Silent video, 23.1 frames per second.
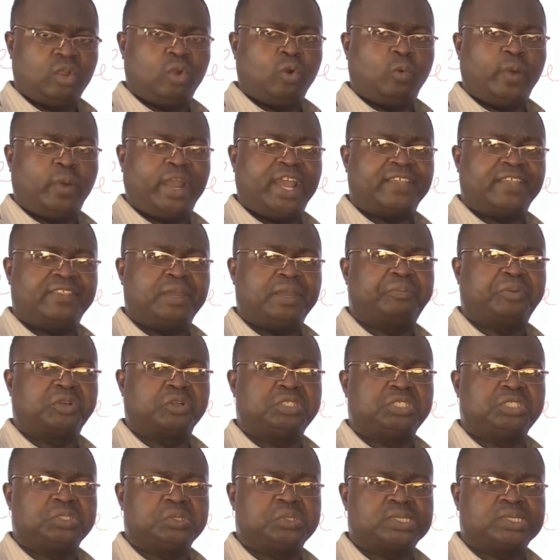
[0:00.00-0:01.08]
Where are they
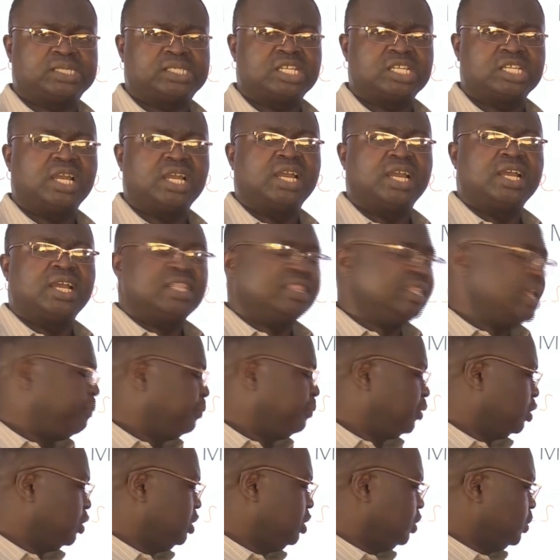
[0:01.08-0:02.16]
produced? They are
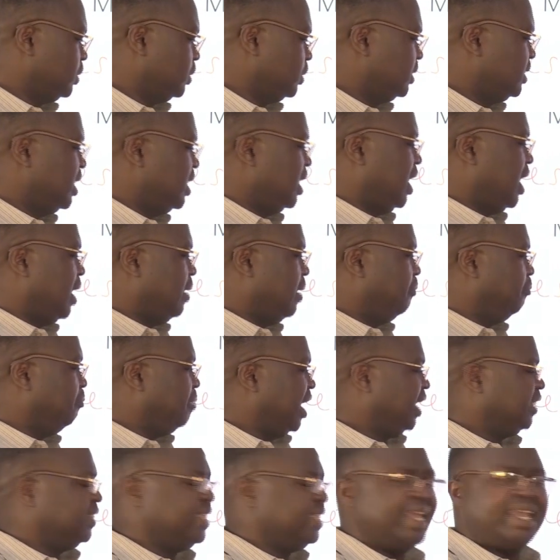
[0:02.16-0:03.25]
produced
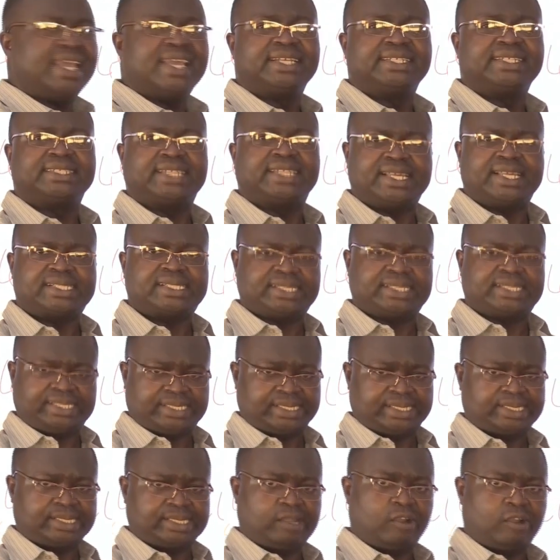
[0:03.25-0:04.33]
by the
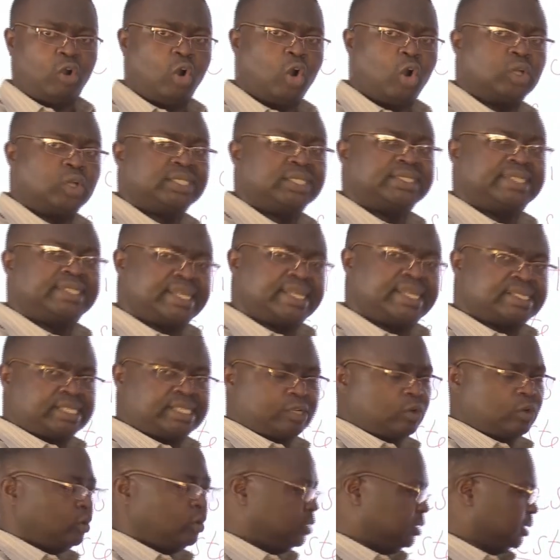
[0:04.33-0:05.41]
testes or
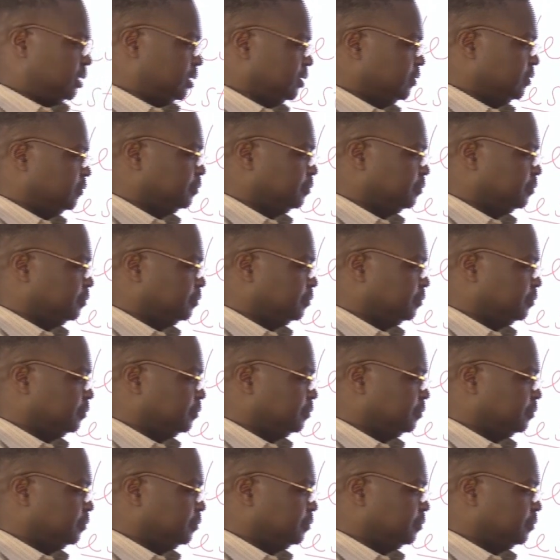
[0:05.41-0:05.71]
testicles.